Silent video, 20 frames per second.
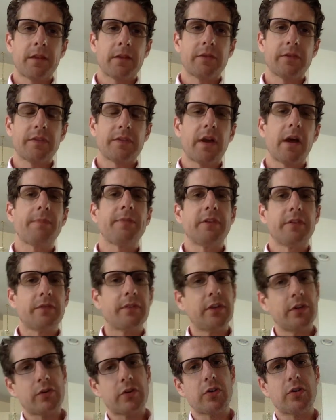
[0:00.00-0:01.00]
stop this
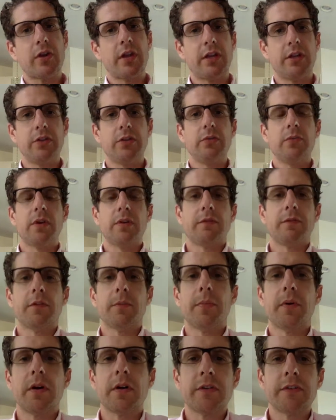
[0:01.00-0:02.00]
video and create a new one for
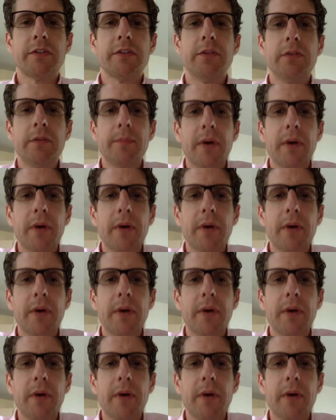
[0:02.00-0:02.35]
part two.